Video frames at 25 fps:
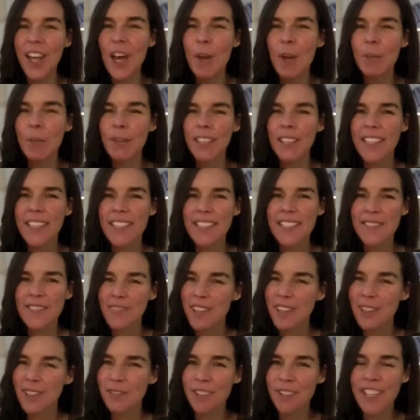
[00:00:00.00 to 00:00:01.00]
please
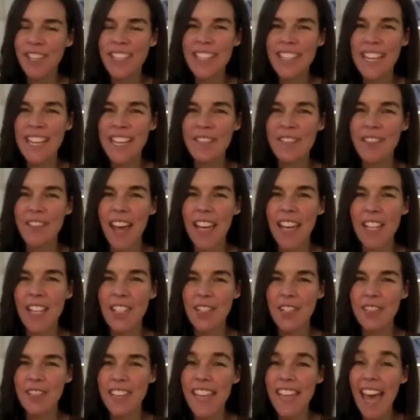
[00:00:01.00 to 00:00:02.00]
feel free to take
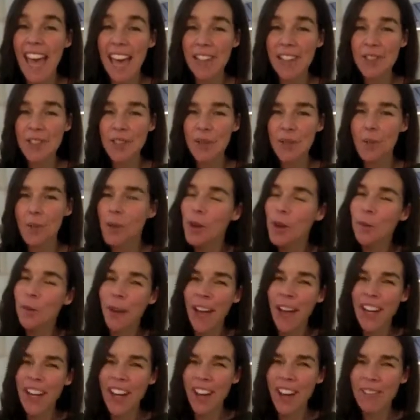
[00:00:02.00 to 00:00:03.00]
advantage of the extra
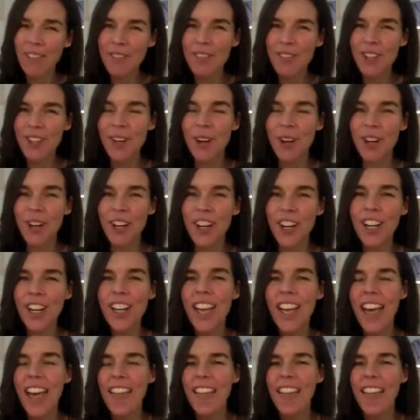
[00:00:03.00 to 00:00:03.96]
coupon off of your order.